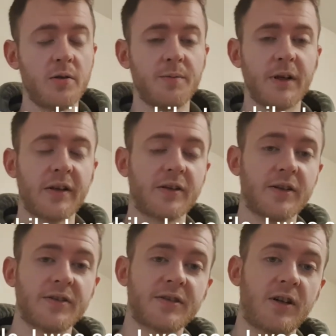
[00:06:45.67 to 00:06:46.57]

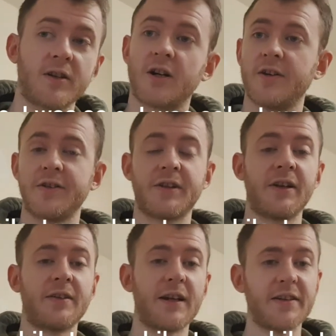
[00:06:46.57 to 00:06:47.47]
because I got the
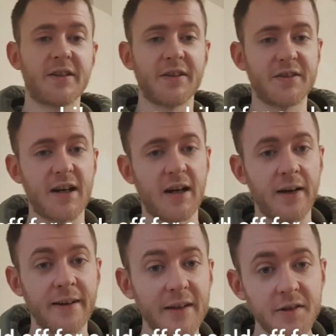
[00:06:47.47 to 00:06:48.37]
DNA test that I
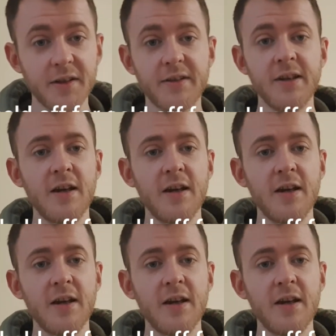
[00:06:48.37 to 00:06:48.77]
needed,